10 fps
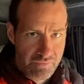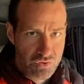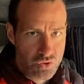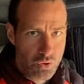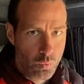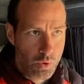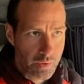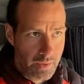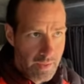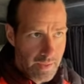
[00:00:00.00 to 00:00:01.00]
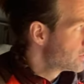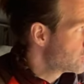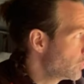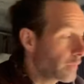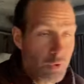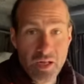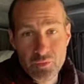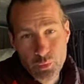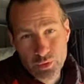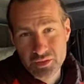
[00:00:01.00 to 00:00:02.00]
if it's going to work. So I'm going to have
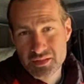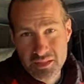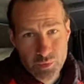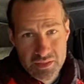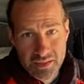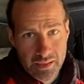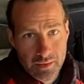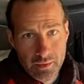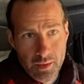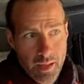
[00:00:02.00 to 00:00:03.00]
a wander, see what it's like.